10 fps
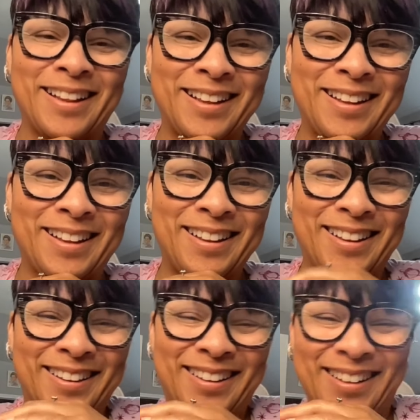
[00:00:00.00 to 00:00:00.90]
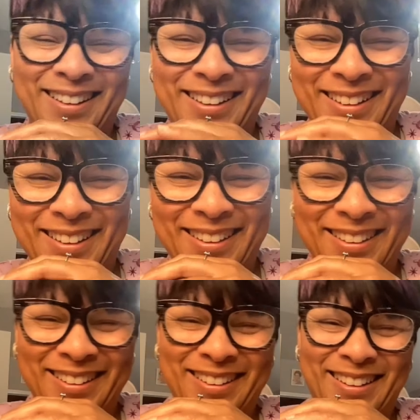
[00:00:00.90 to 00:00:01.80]

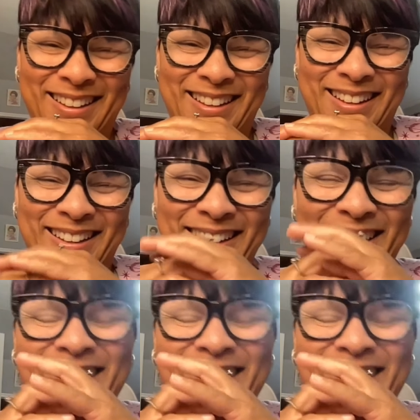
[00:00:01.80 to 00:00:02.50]
No one is speaking in this clip.